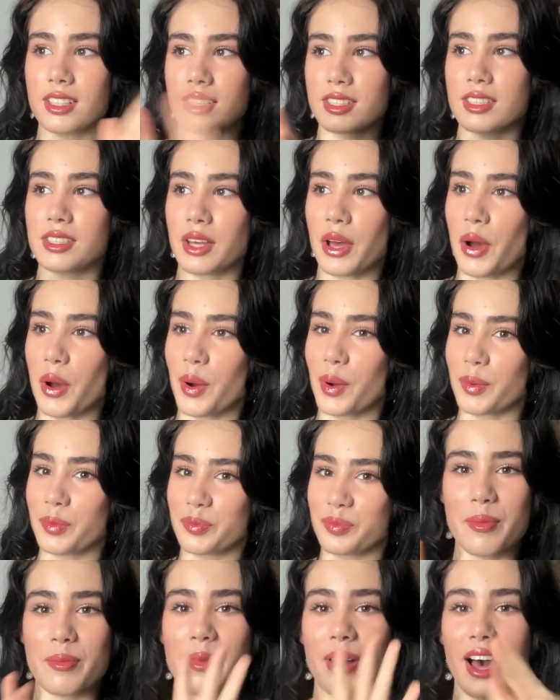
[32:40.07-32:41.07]
So
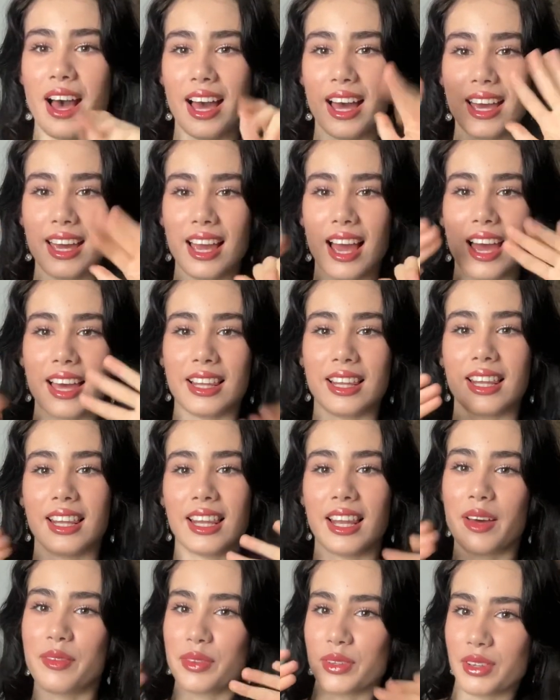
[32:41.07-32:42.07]
bye, I
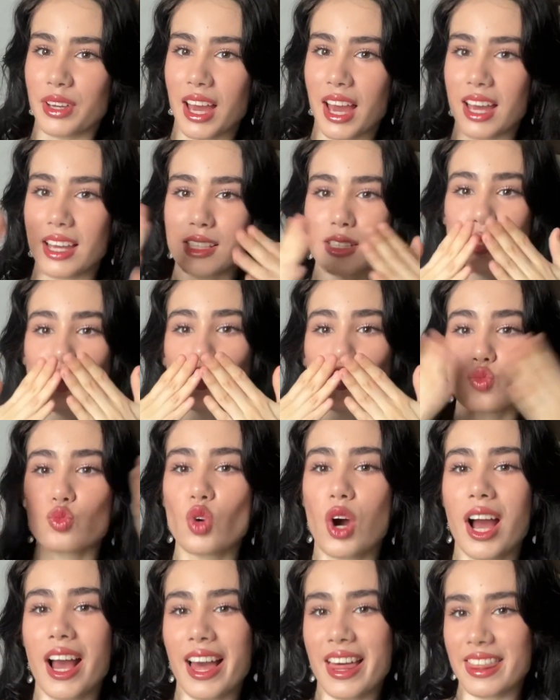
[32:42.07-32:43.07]
love you guys.
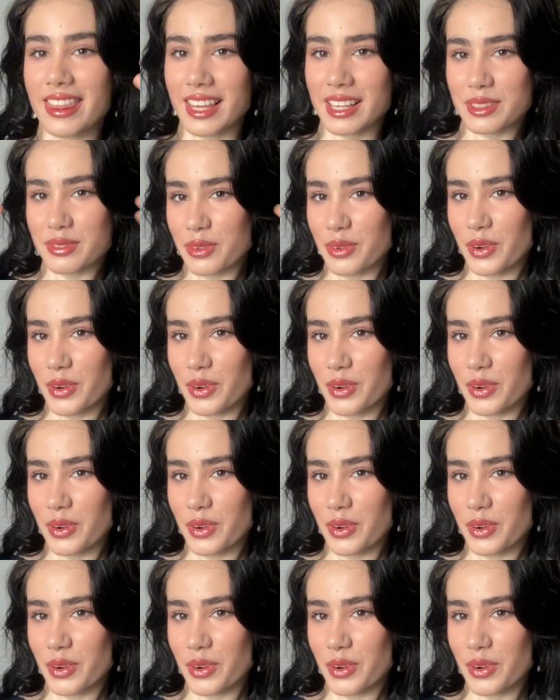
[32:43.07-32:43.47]
Thanks for